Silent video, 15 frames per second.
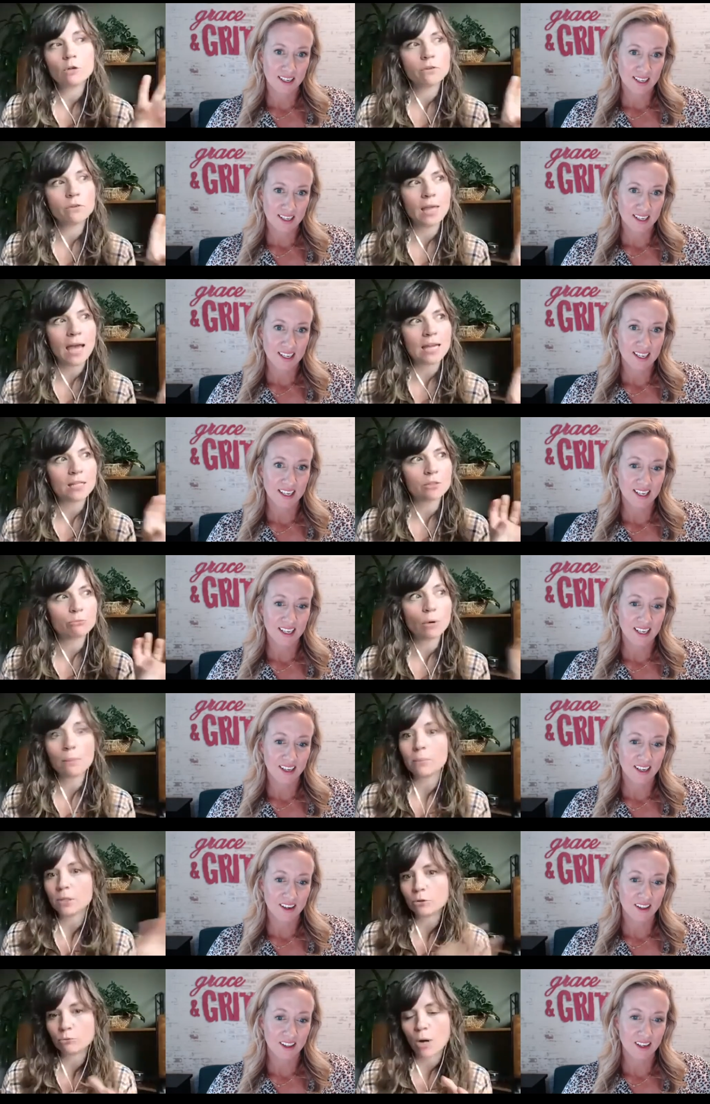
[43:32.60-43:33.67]
Speaker 1: for that is
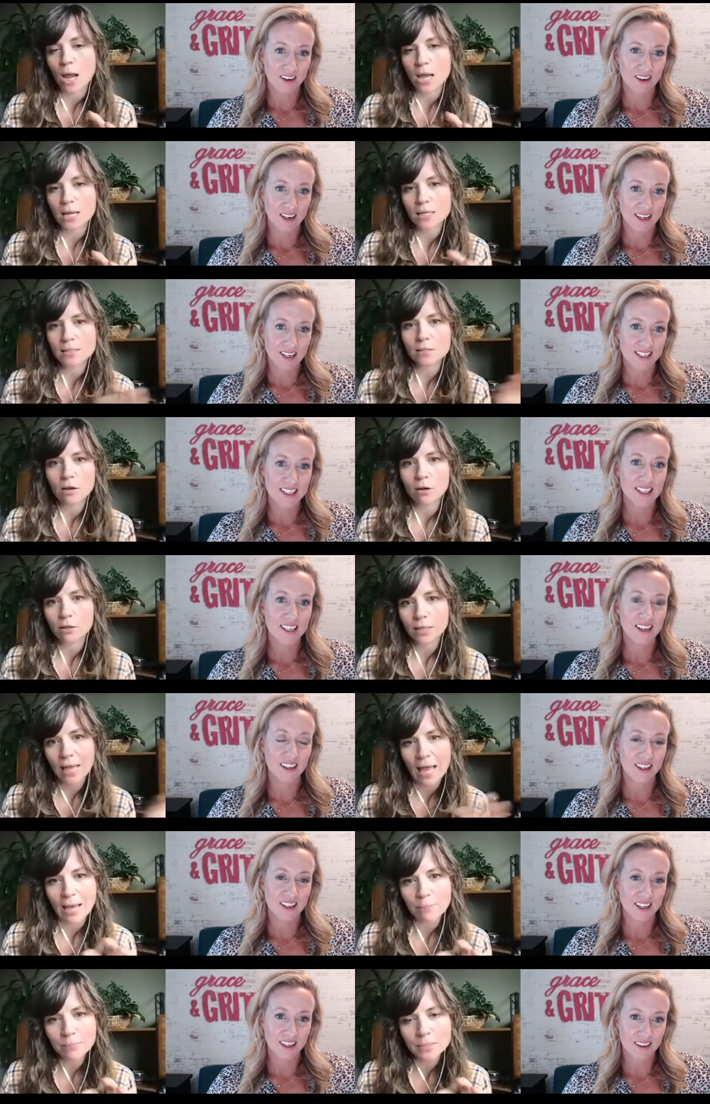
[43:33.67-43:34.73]
Rumble and Rise, all
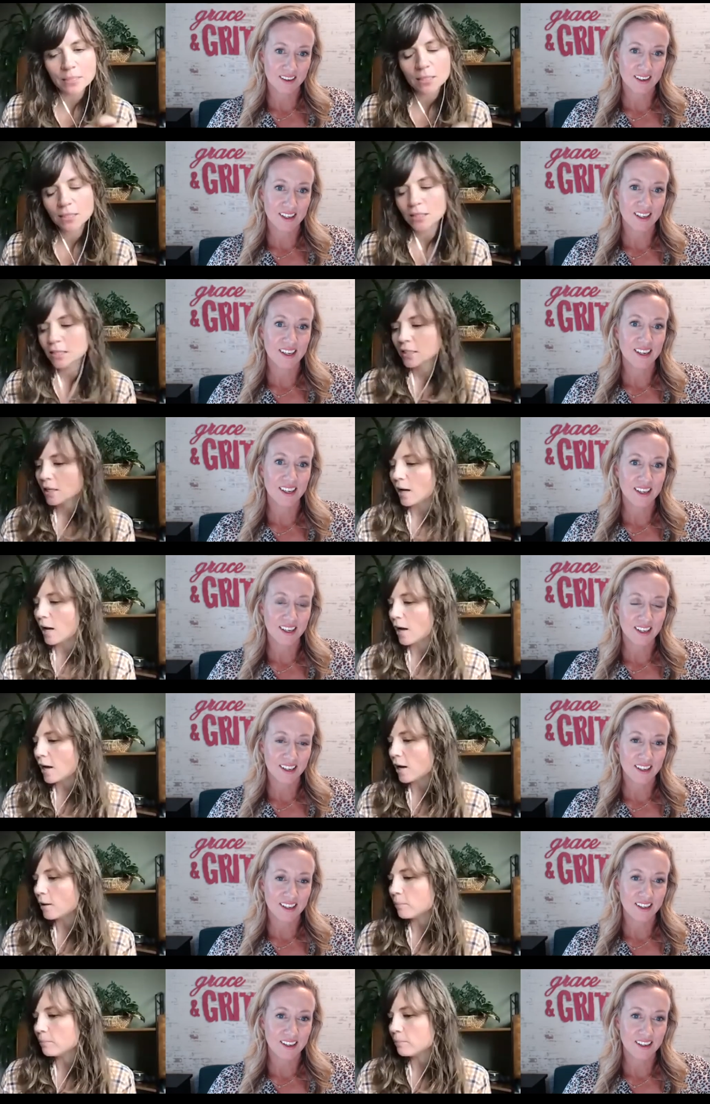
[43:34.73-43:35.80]
caps.
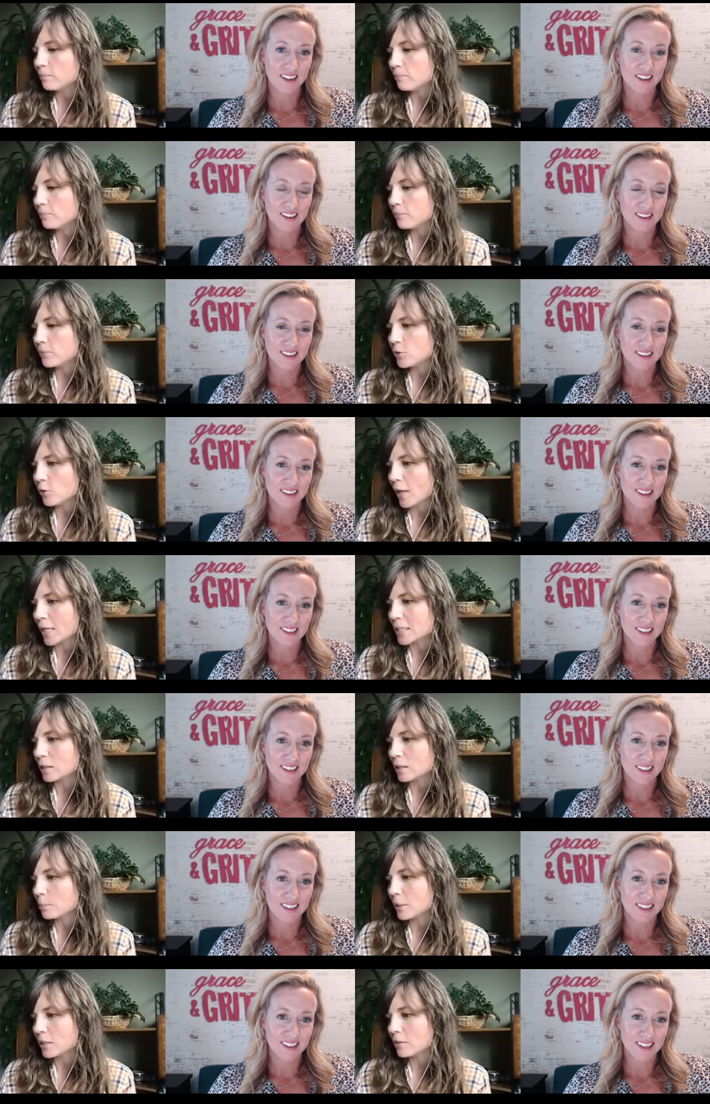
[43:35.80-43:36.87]
Um, so that's a
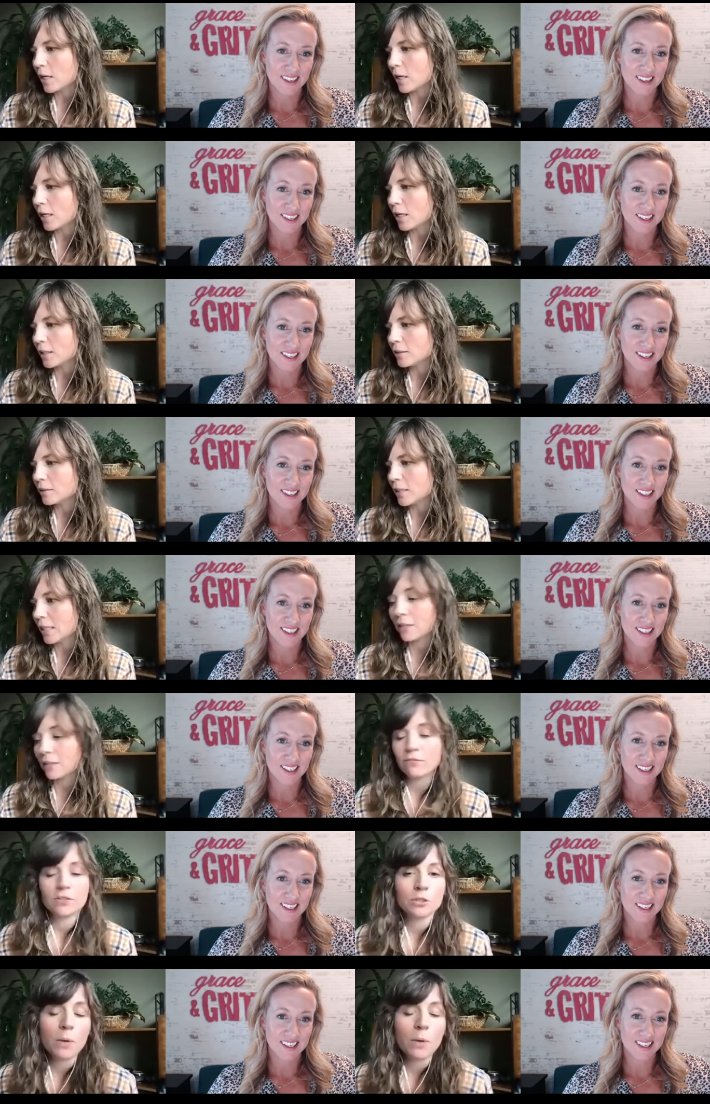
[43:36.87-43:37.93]
little bit of a, a
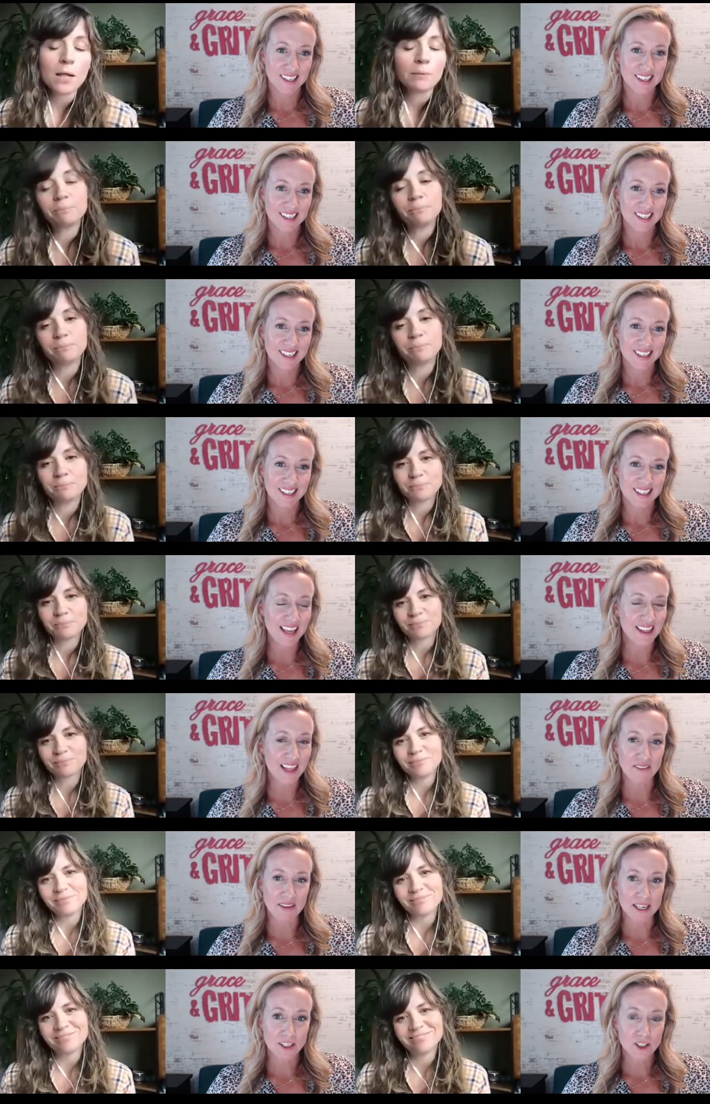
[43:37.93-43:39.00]
gift as well.
Speaker 2: I
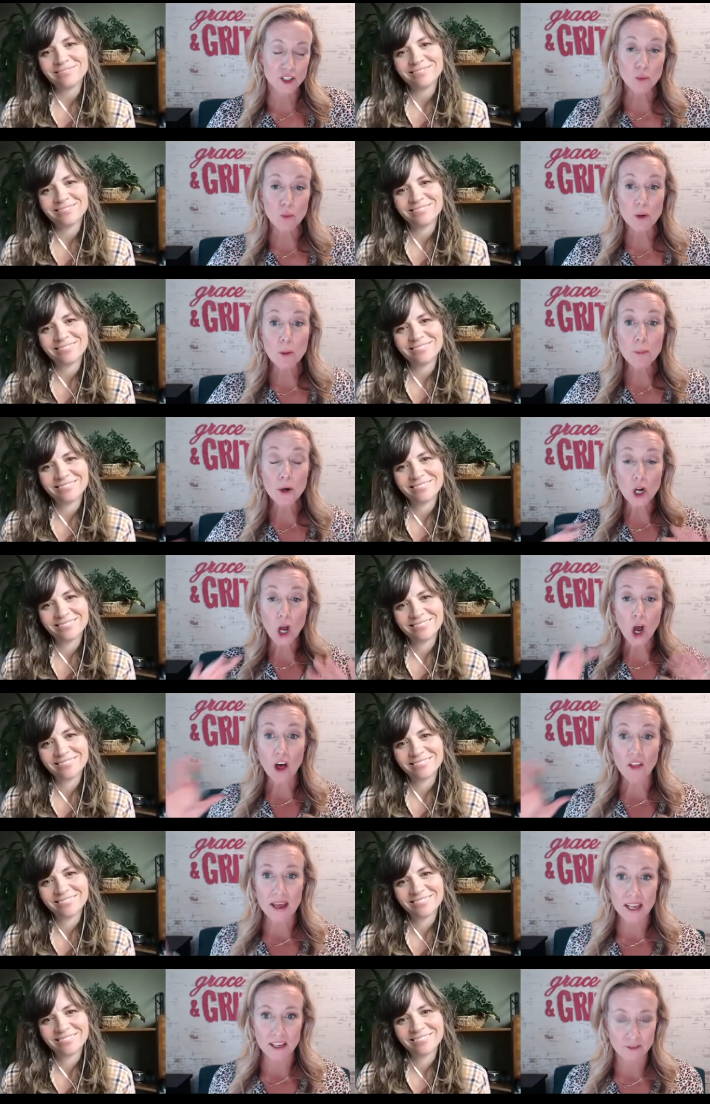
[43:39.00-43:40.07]
love it. So we will put
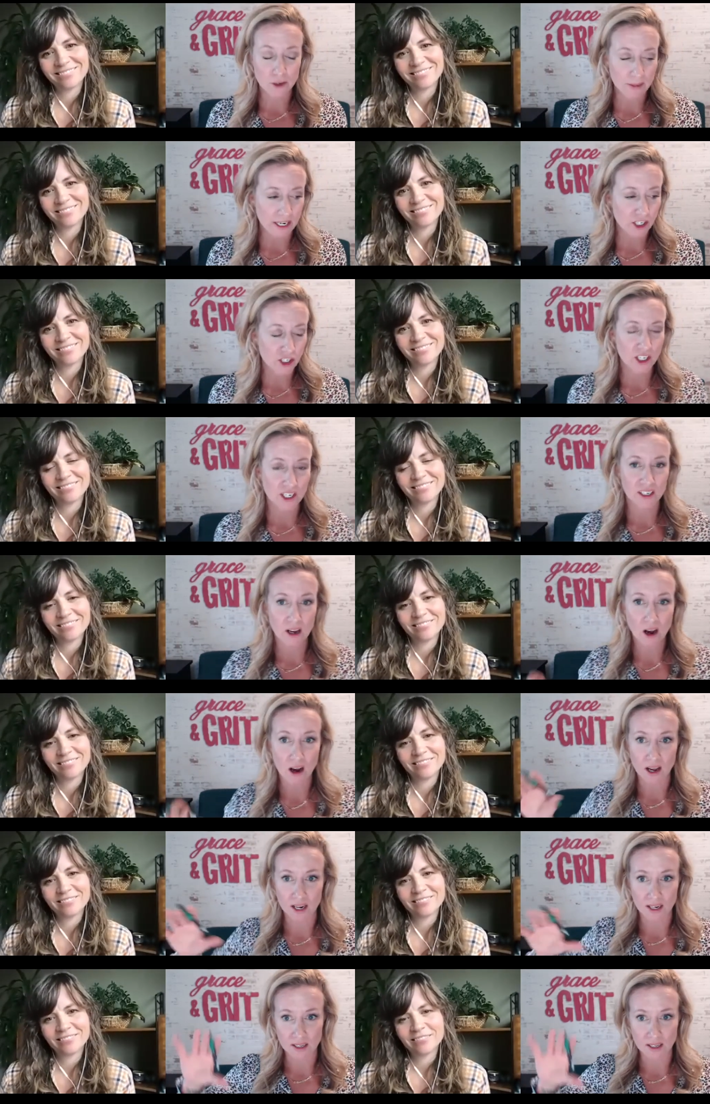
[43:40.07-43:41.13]
all that information
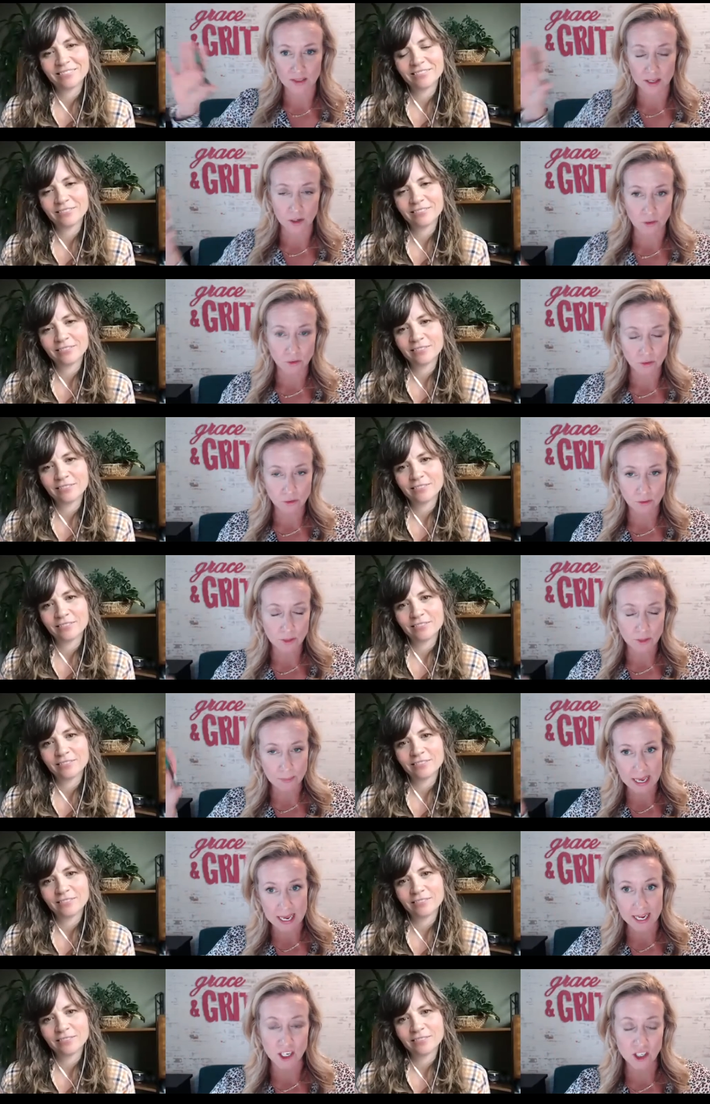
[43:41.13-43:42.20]
on the the
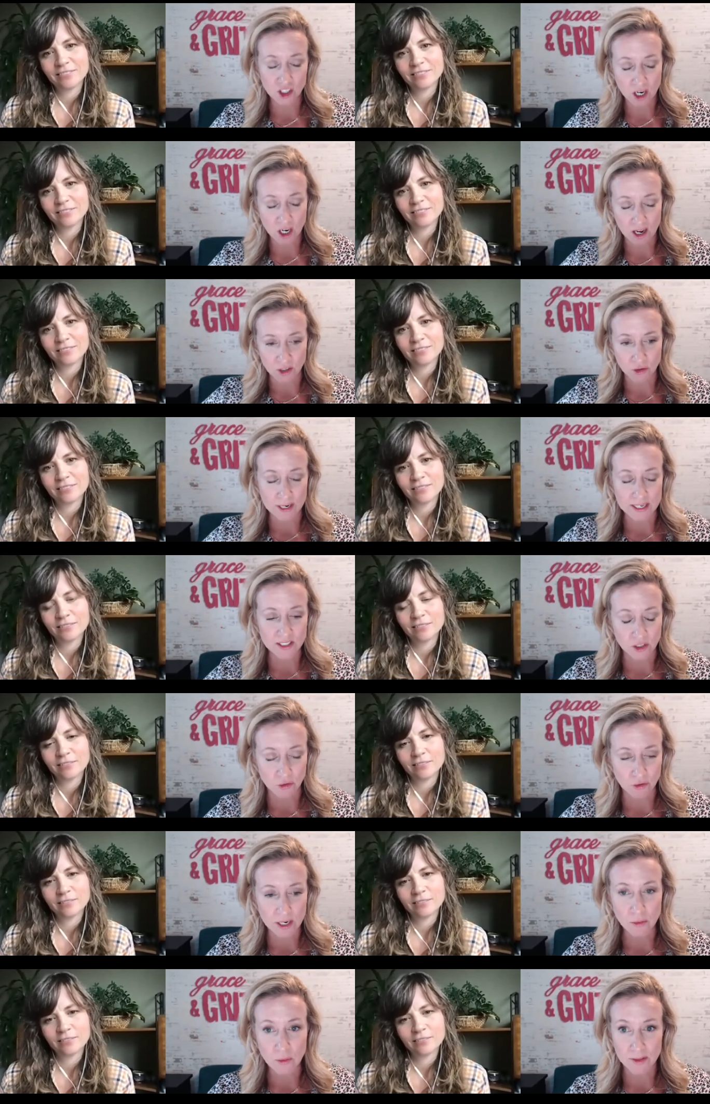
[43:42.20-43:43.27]
page on Grace
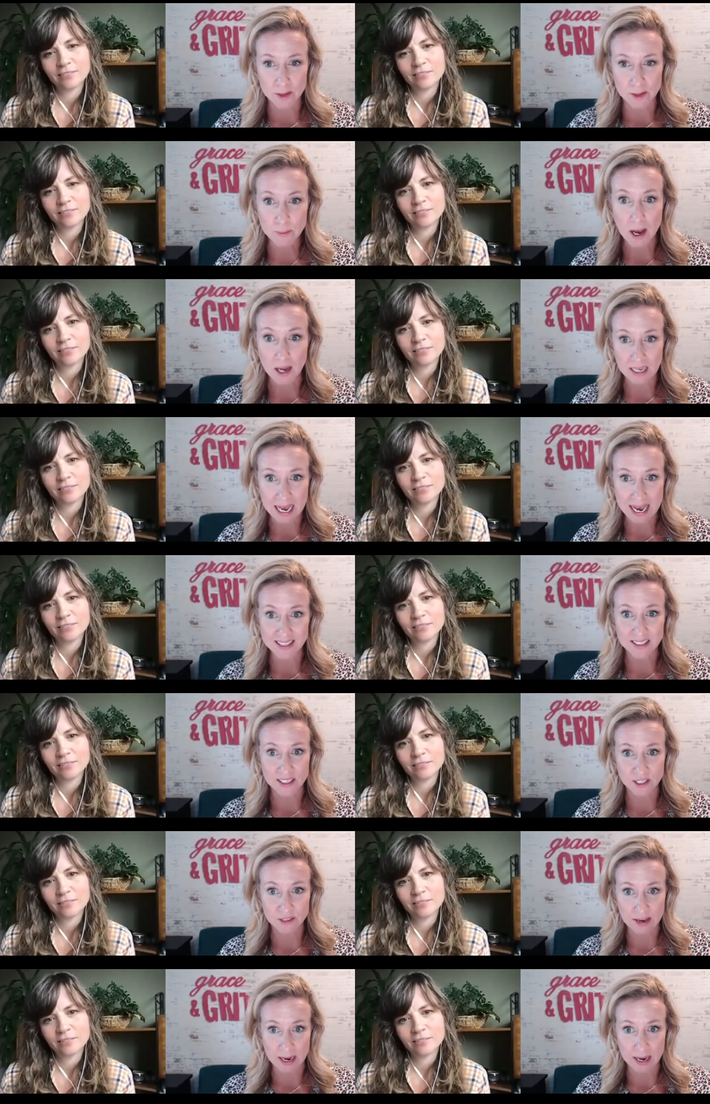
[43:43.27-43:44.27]
and Grit where this podcast is